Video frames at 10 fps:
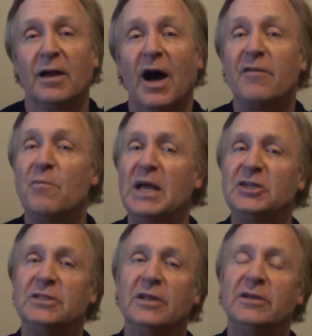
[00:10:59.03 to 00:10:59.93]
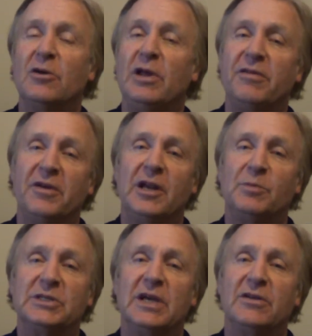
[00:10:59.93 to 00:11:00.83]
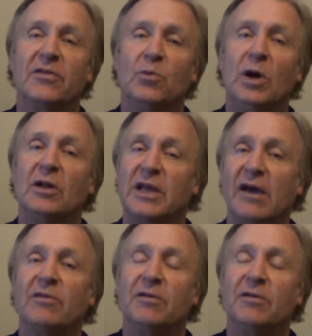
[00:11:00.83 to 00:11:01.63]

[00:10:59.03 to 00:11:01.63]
I've mentioned that only 30% of the world have a